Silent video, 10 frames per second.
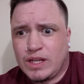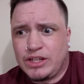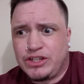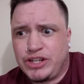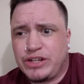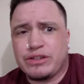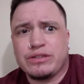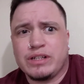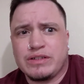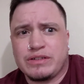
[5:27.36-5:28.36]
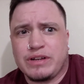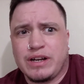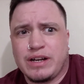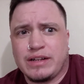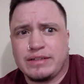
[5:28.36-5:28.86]
gender
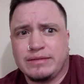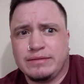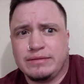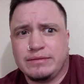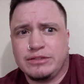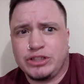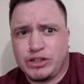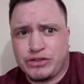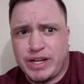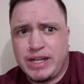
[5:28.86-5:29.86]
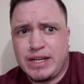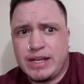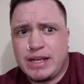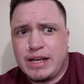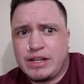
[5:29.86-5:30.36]
surgery
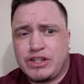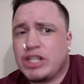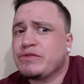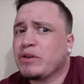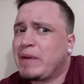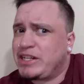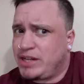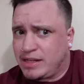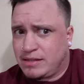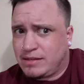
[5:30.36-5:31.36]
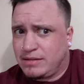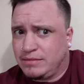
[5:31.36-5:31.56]
just for my chest.